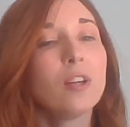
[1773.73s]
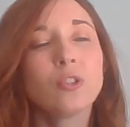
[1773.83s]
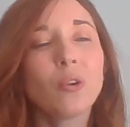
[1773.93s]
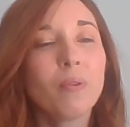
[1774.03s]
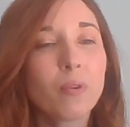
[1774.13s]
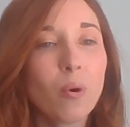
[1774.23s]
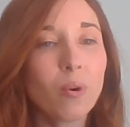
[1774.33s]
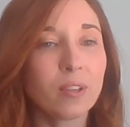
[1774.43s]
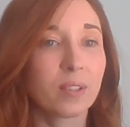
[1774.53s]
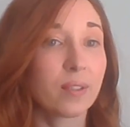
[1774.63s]
So of
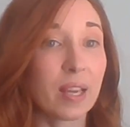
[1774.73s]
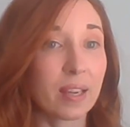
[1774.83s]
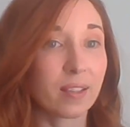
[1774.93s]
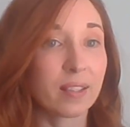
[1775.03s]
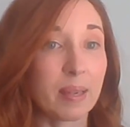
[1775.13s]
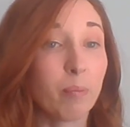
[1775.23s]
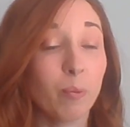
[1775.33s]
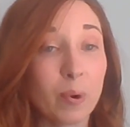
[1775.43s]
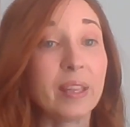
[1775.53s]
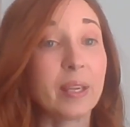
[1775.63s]
course things
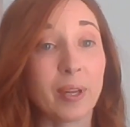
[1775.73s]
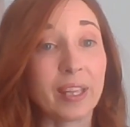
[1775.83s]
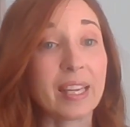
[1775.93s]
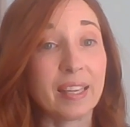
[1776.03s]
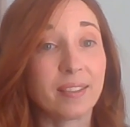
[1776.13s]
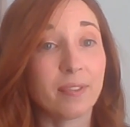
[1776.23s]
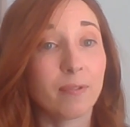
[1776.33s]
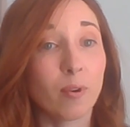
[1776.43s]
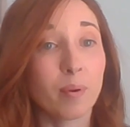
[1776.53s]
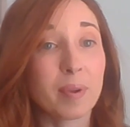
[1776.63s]
seem really, really
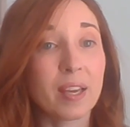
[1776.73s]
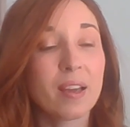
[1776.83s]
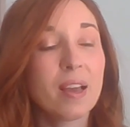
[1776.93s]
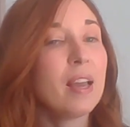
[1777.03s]
easy for me.